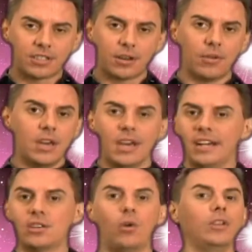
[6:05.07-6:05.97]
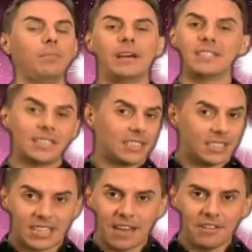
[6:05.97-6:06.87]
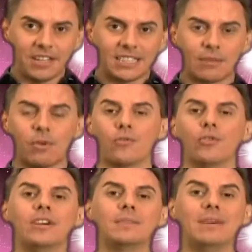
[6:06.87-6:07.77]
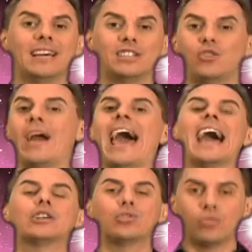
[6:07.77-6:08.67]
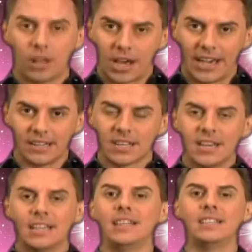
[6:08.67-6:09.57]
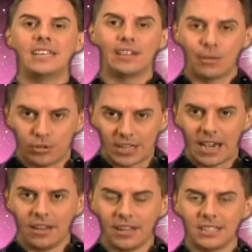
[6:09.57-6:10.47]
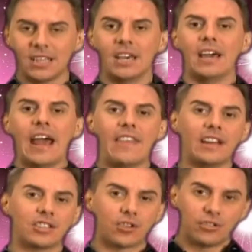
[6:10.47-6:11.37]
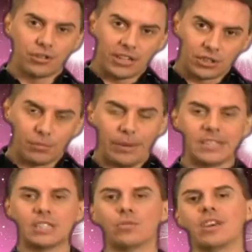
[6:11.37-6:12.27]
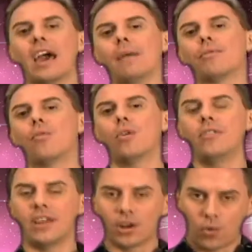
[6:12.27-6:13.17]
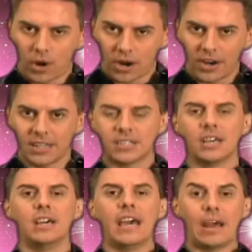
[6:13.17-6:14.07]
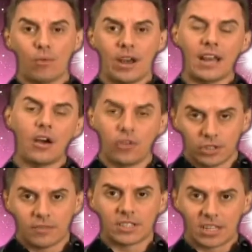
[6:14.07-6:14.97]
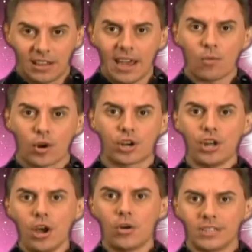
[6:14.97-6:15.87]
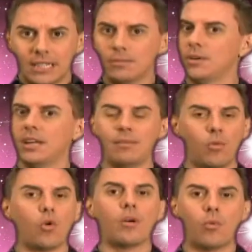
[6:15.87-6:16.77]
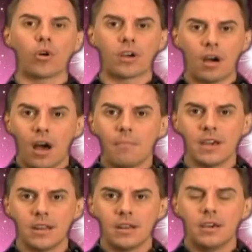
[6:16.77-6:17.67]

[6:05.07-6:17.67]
So it's only been since the 70s that we've really begun to actualize these healing modalities. And then it started turning into business with Capricorn, then Aquarius. And right now, those of us in light work know it seems to be getting more and more common.